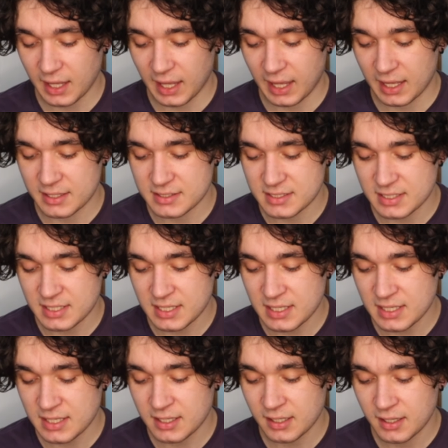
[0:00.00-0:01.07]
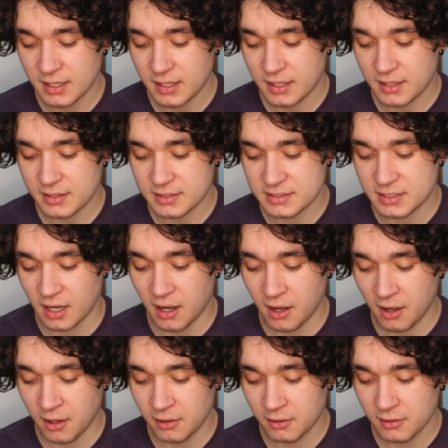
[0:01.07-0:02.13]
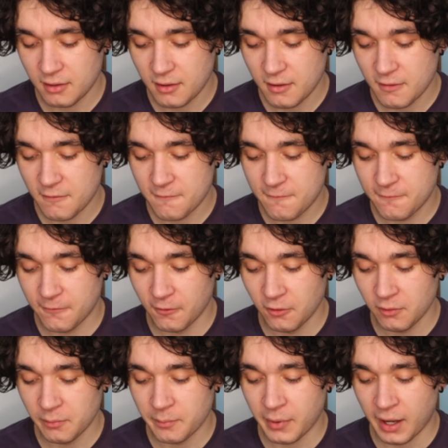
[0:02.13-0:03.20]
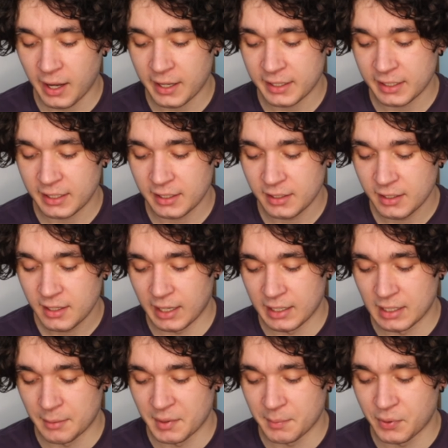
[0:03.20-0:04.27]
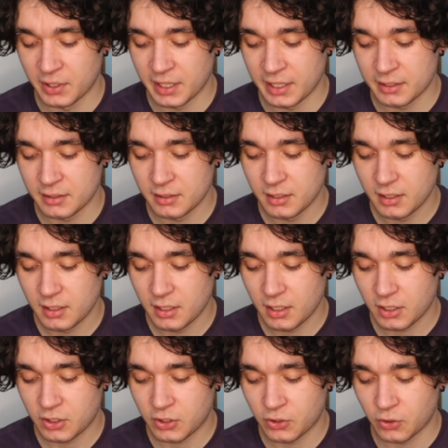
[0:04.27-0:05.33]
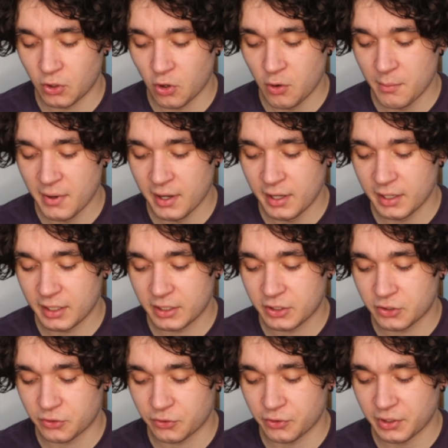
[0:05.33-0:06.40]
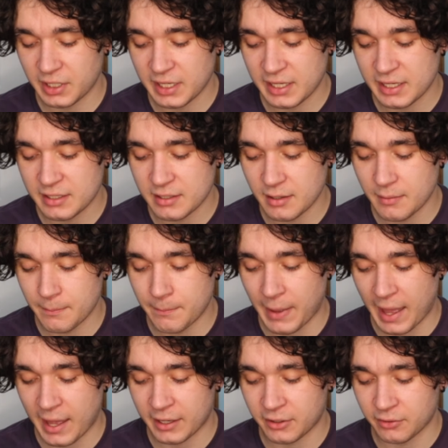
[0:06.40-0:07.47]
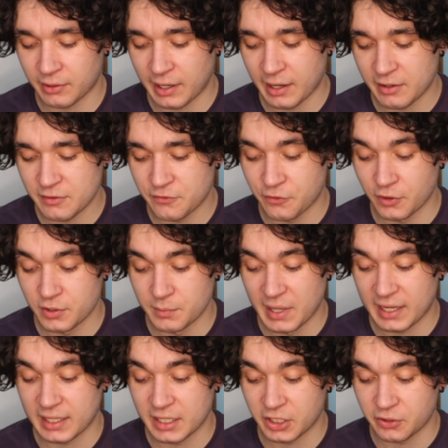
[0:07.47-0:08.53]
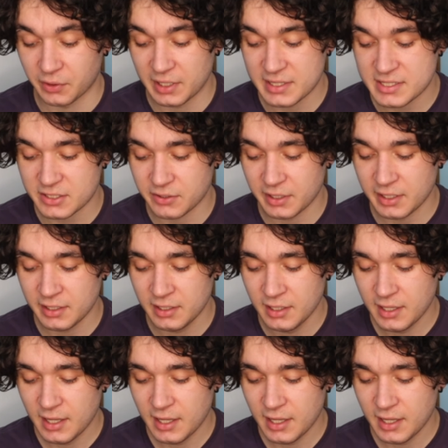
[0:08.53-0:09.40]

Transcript: antique doll full body, and I'm gonna put in chroma green background for make it a green screen,